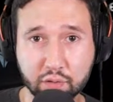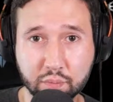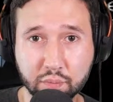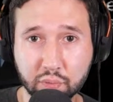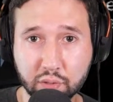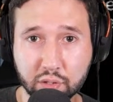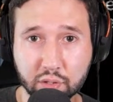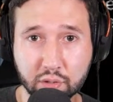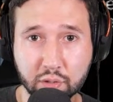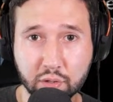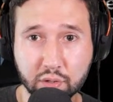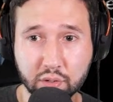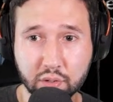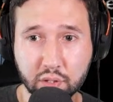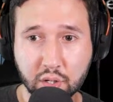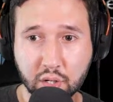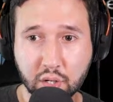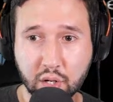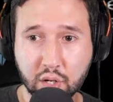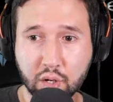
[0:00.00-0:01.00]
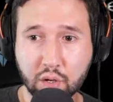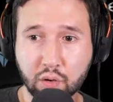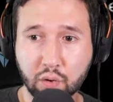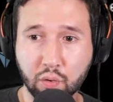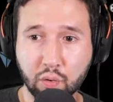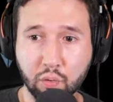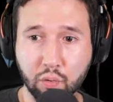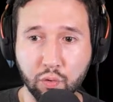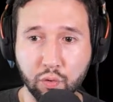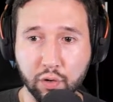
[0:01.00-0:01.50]
Preloader,
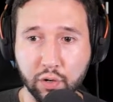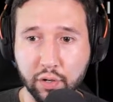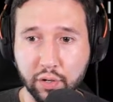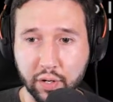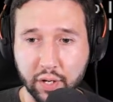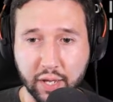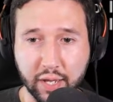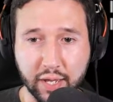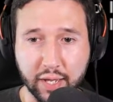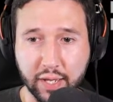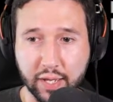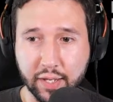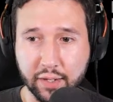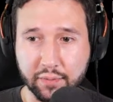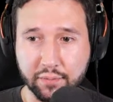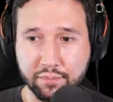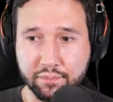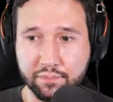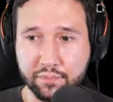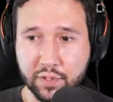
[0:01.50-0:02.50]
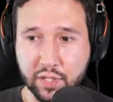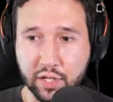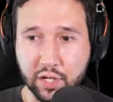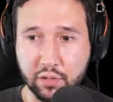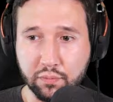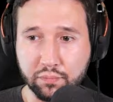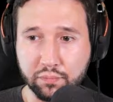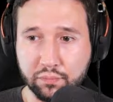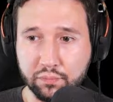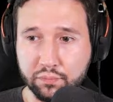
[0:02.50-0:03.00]
or, you
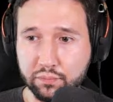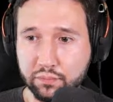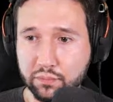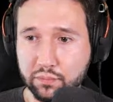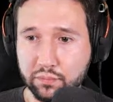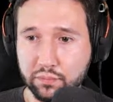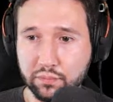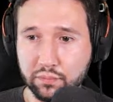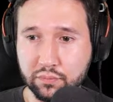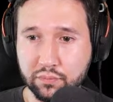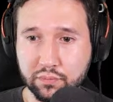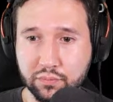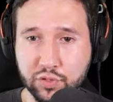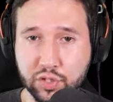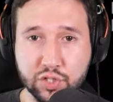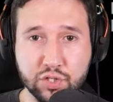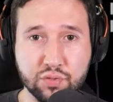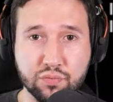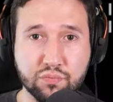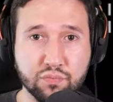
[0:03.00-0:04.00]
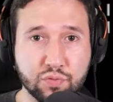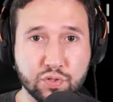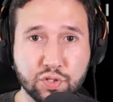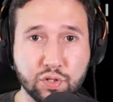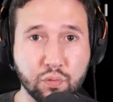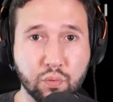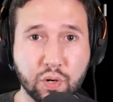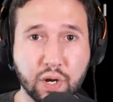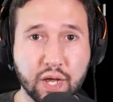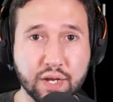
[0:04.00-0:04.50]
know, just do
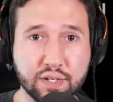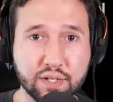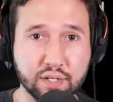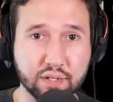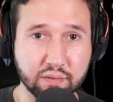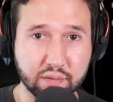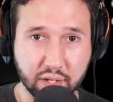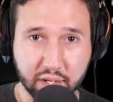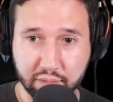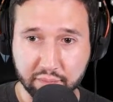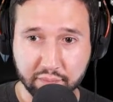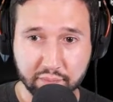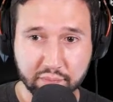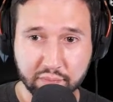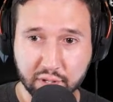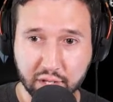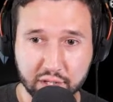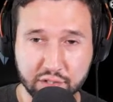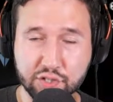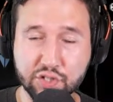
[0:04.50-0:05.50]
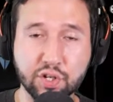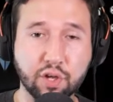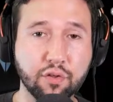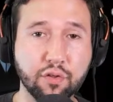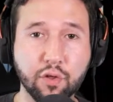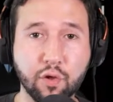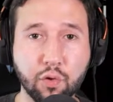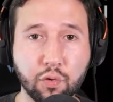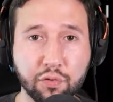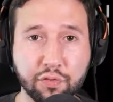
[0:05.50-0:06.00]
what I did and install the
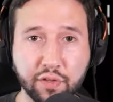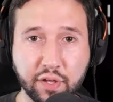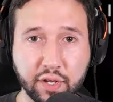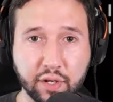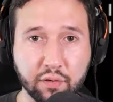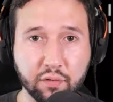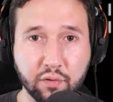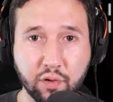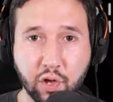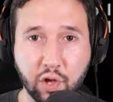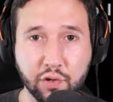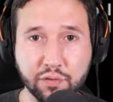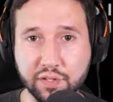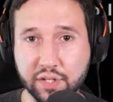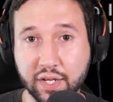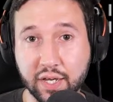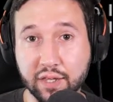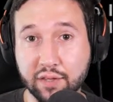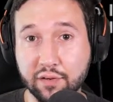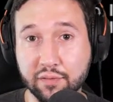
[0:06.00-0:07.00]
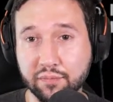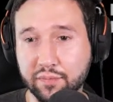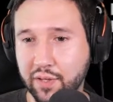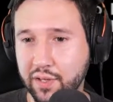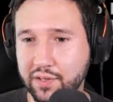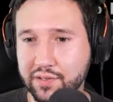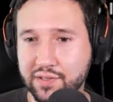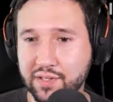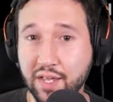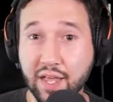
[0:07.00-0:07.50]
whole thing all together,
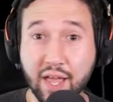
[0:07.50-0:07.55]
because